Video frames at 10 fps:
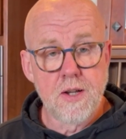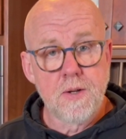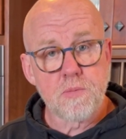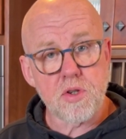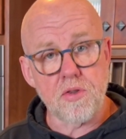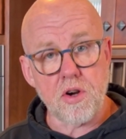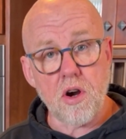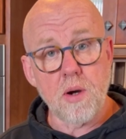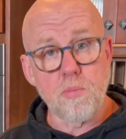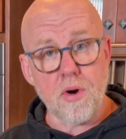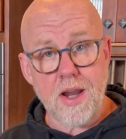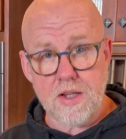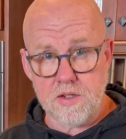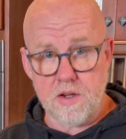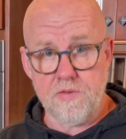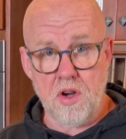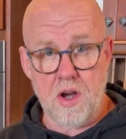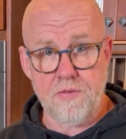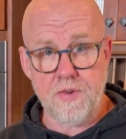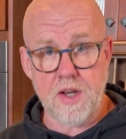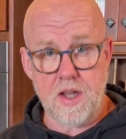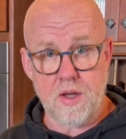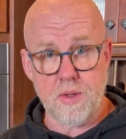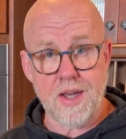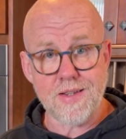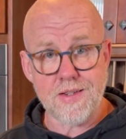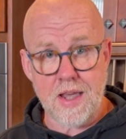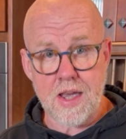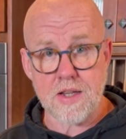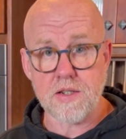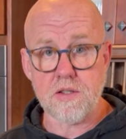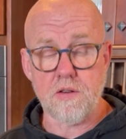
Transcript: So there are brands of coffee now that test